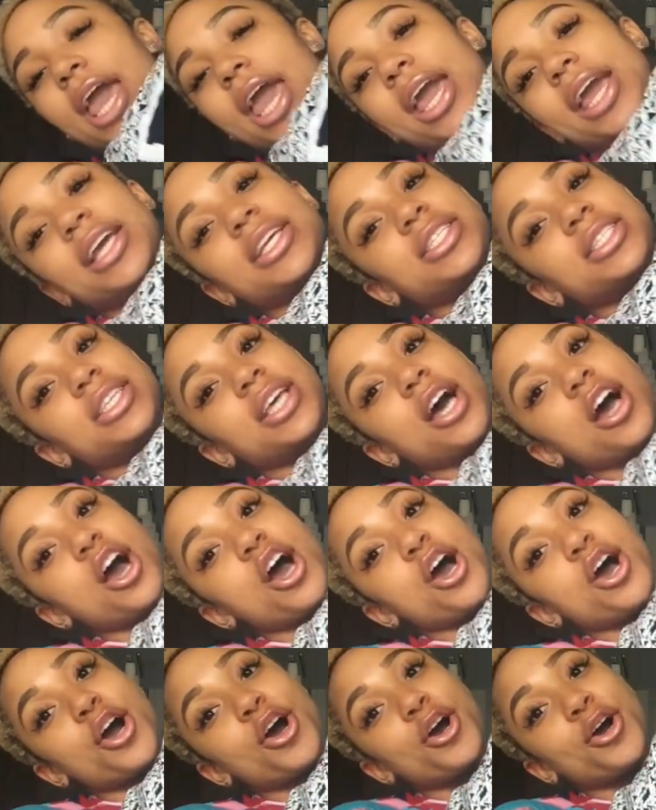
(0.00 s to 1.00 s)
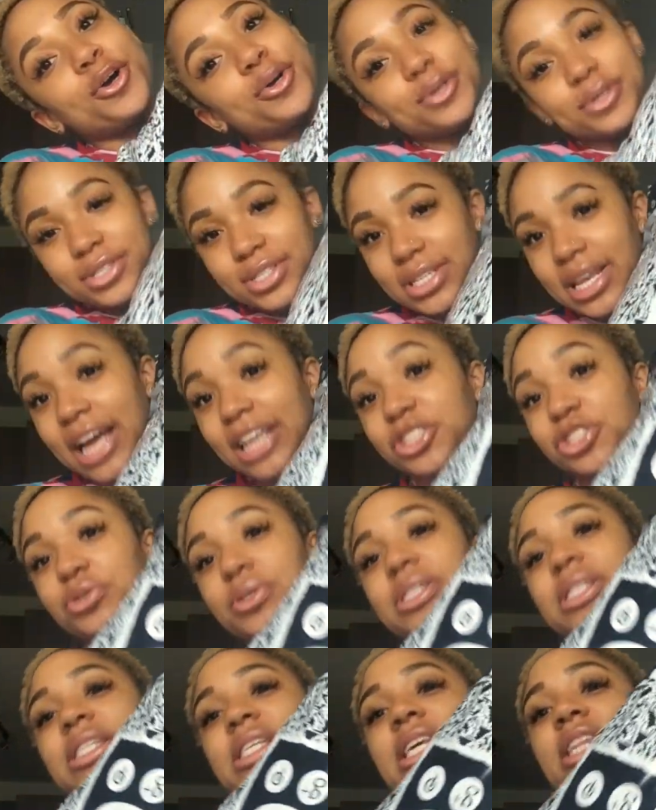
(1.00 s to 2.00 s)
ASOS. As you
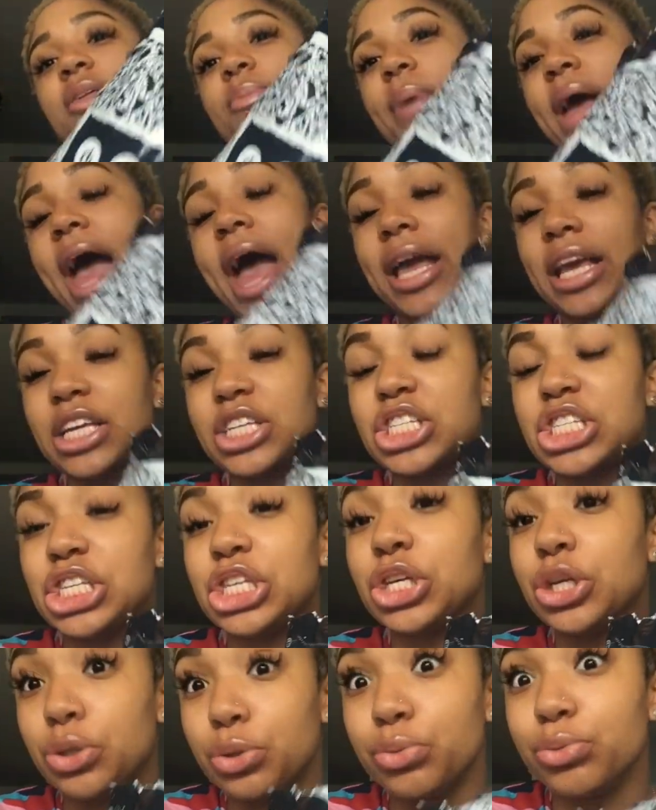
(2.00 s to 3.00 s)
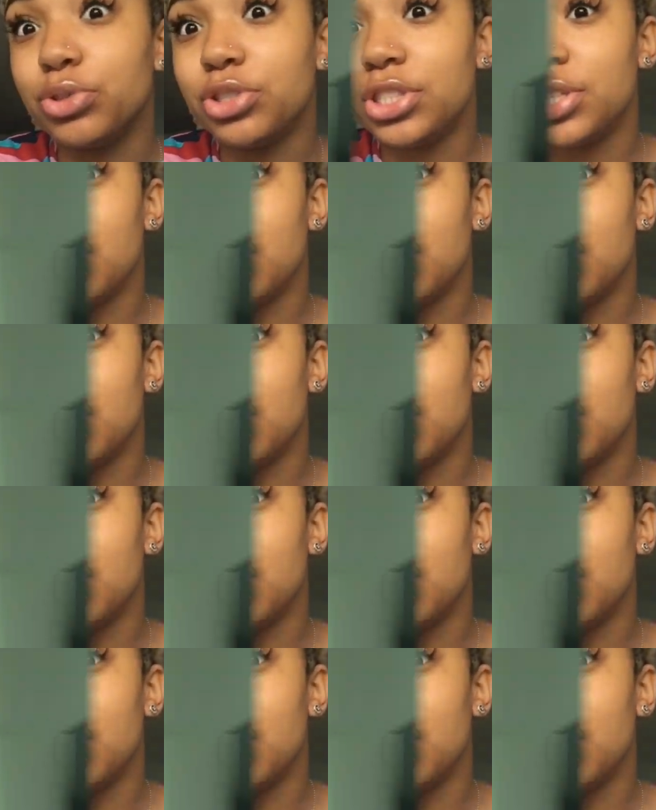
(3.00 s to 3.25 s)
can see, the bag is huge.